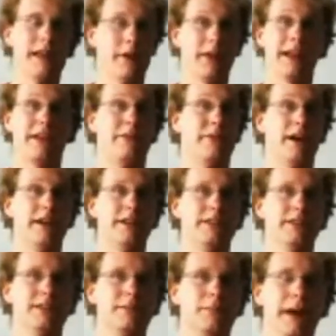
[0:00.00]
Now, that
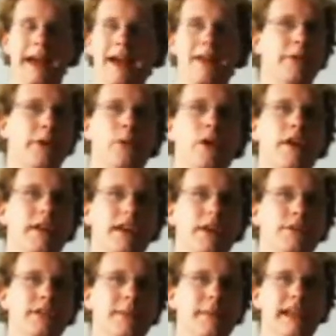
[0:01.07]
advice by everyone they
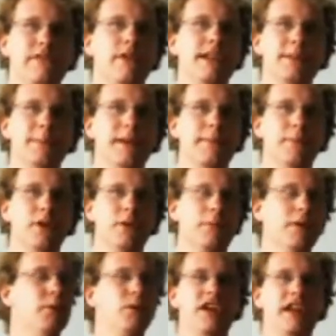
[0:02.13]
usually mean rich people,
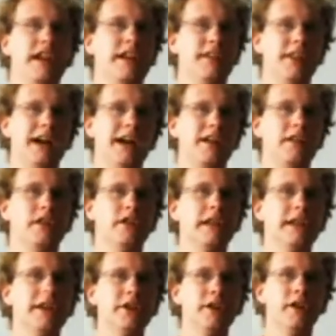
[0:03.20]
but we'll get into that a little
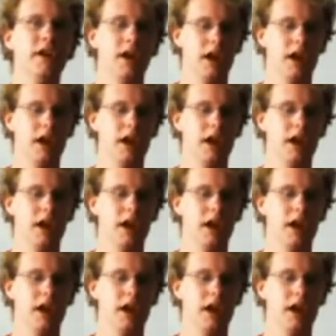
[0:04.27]
later.